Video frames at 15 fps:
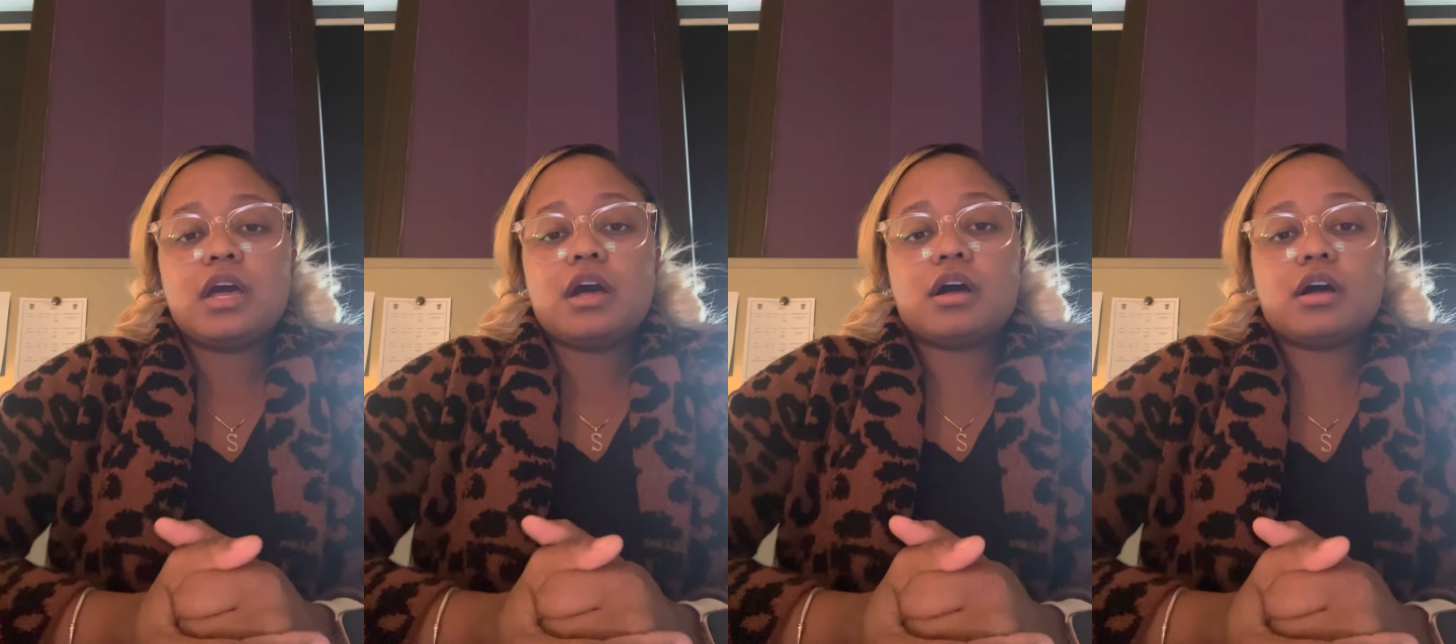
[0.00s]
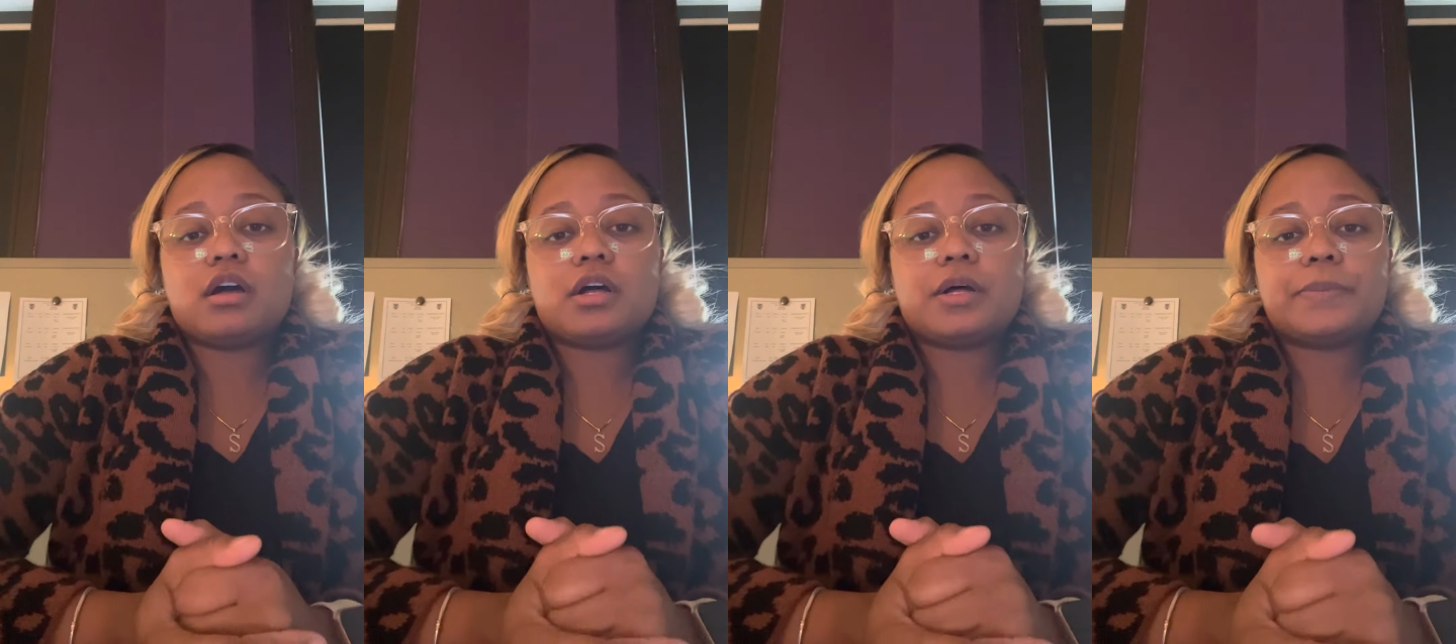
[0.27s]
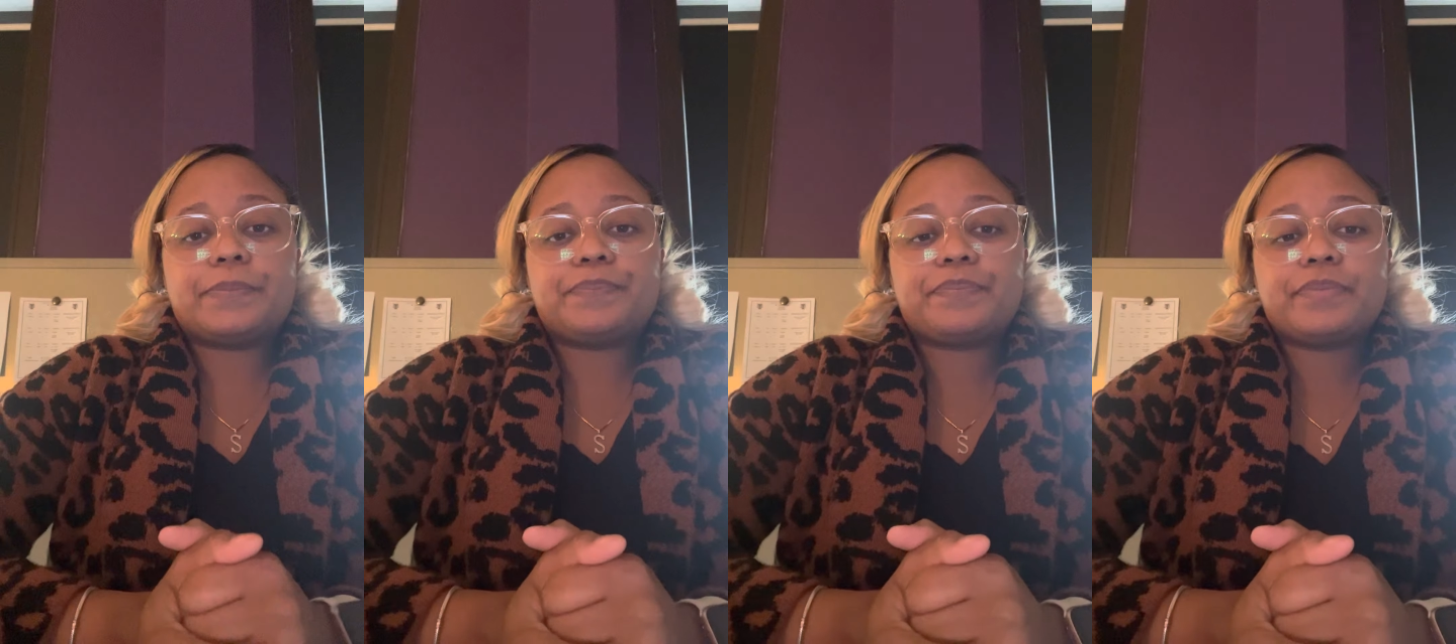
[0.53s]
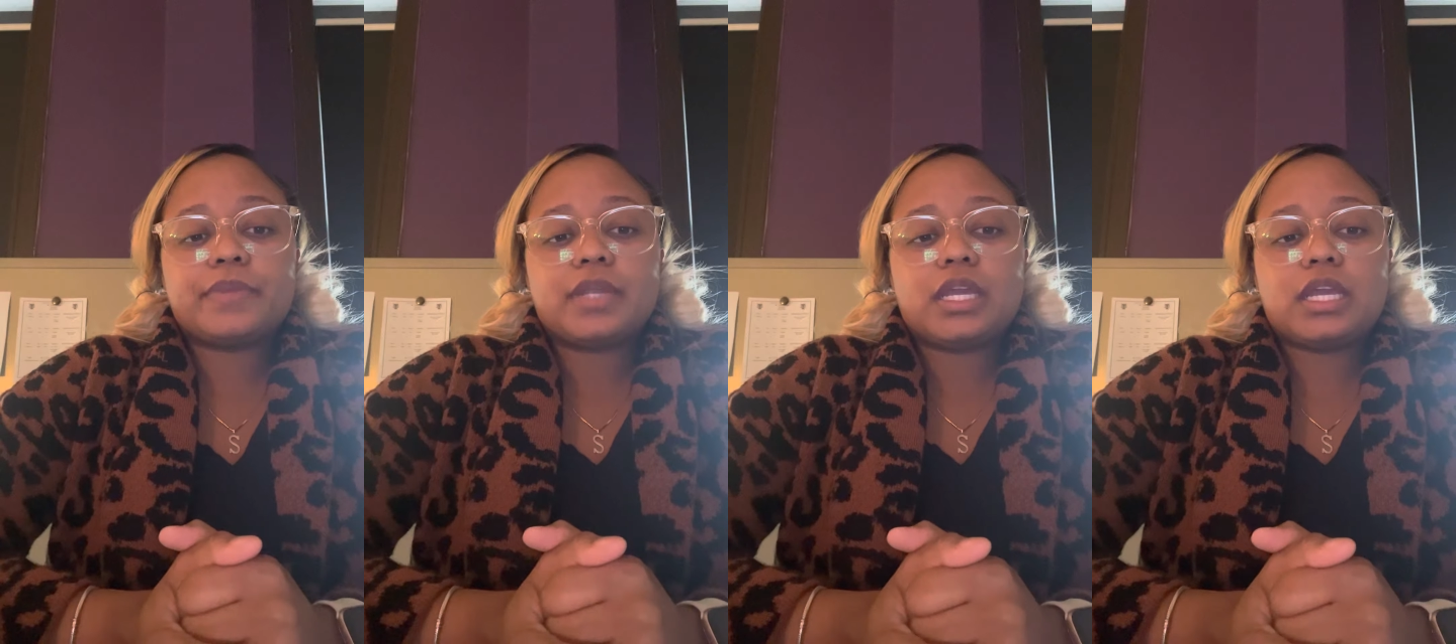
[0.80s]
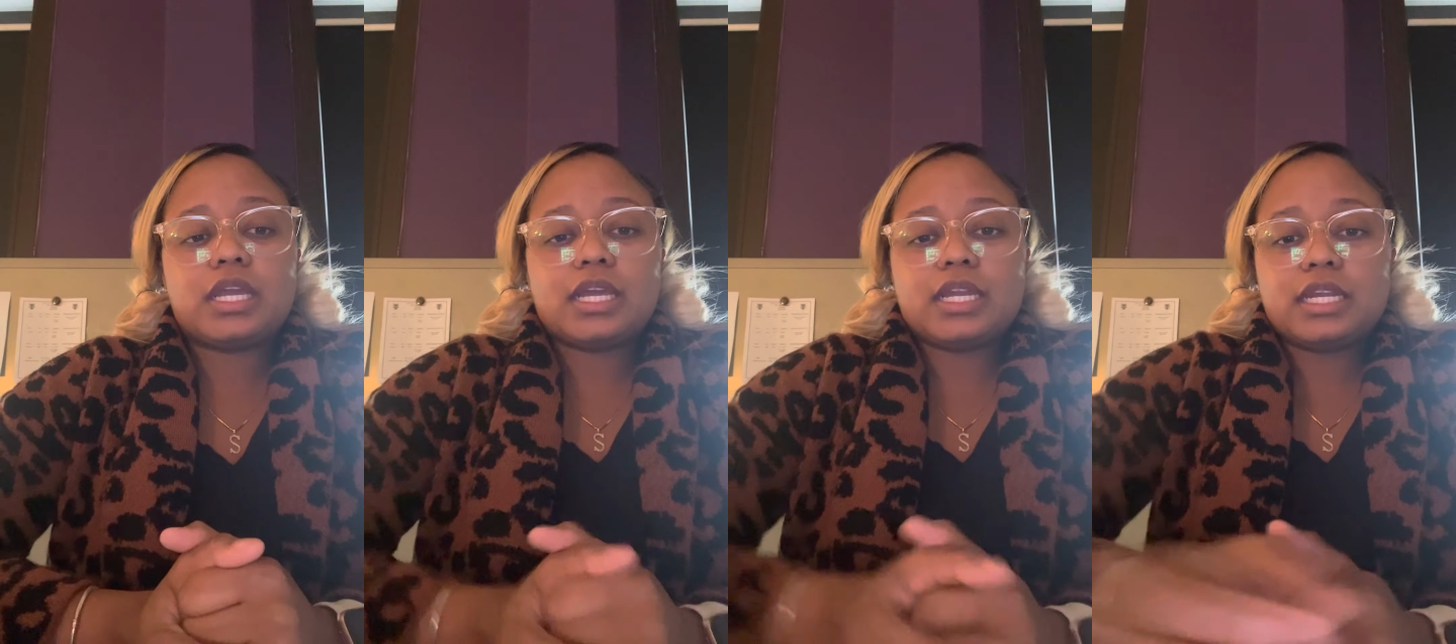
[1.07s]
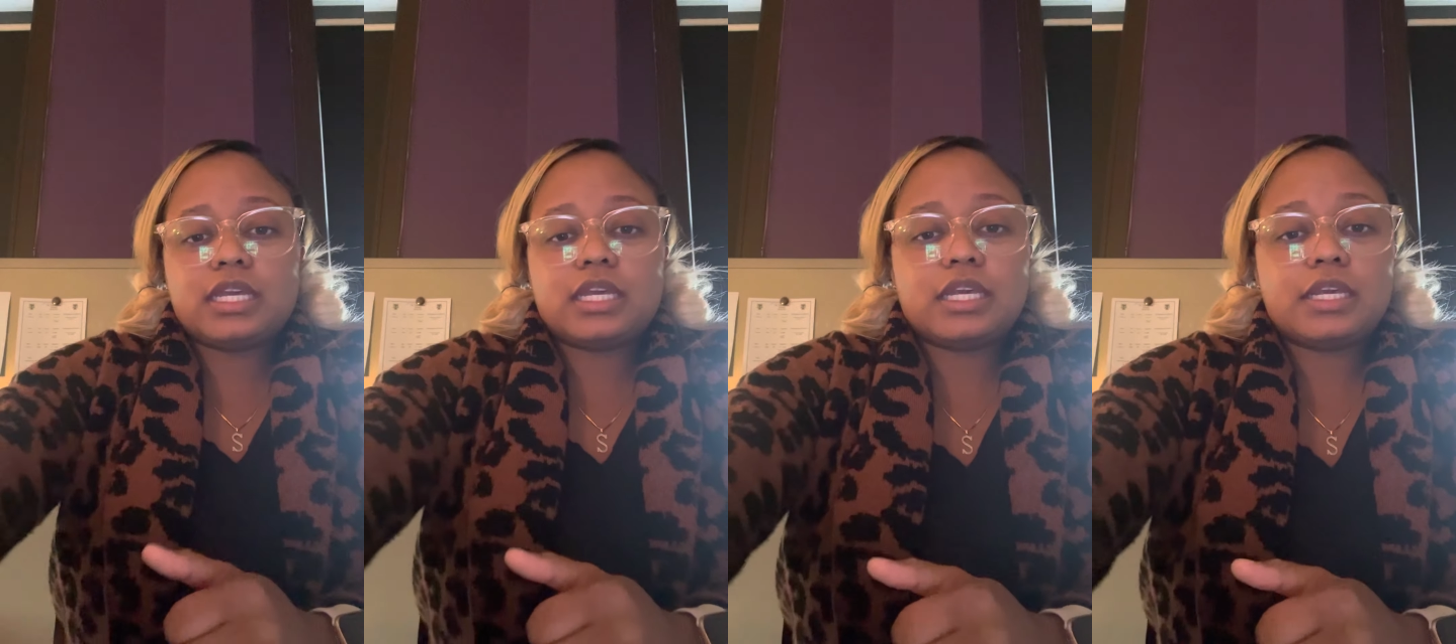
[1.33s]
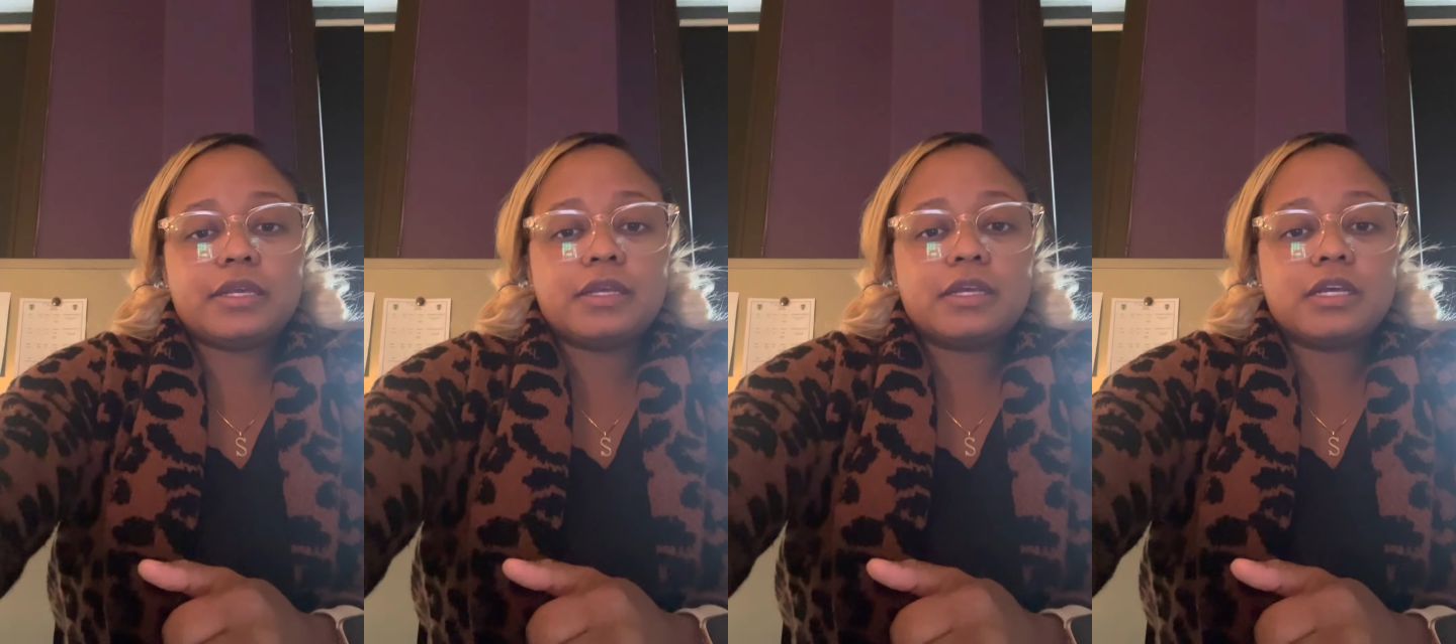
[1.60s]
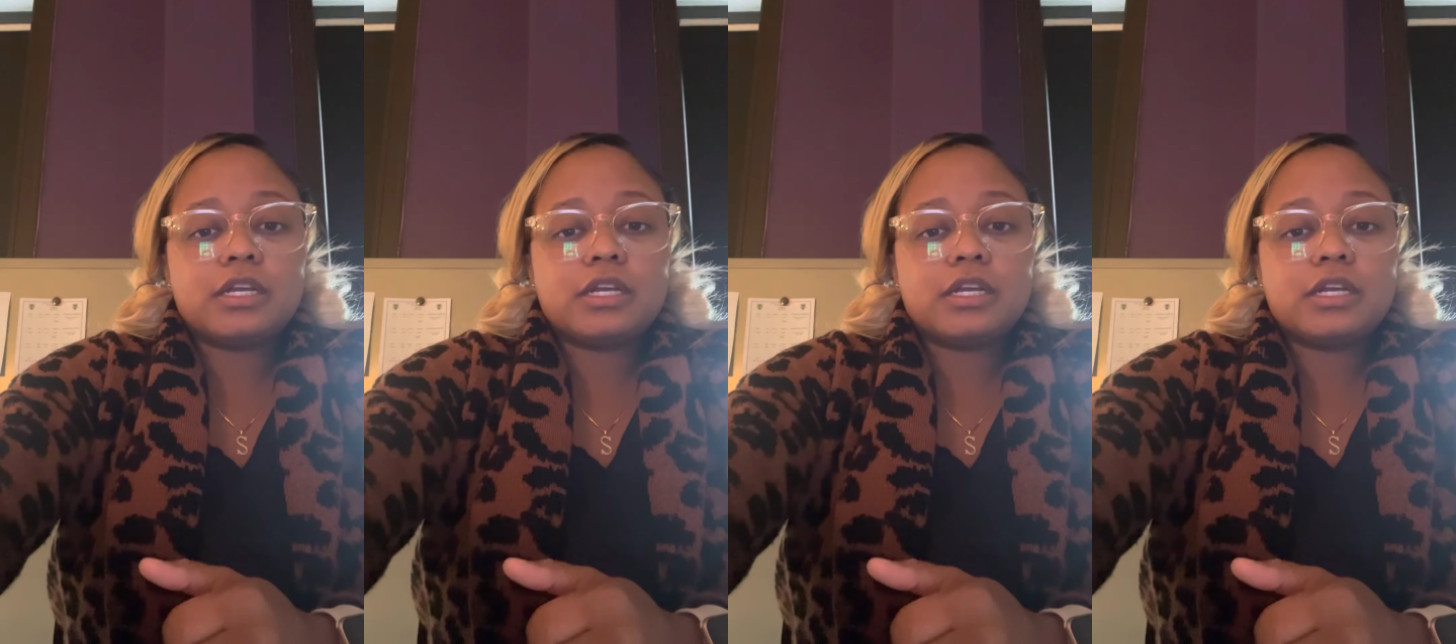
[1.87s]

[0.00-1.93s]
any